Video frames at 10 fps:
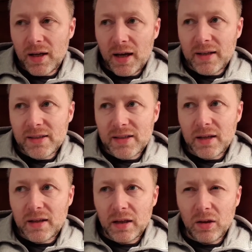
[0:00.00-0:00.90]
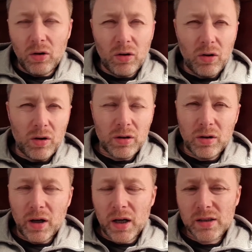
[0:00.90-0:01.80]
And he said, no,
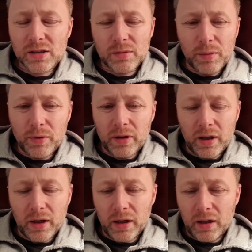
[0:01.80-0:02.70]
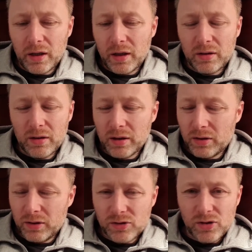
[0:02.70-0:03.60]
I asked him about that, and it
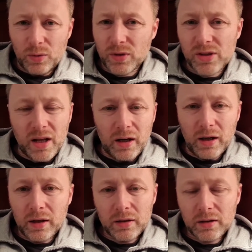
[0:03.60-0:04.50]
turns out it wasn't that.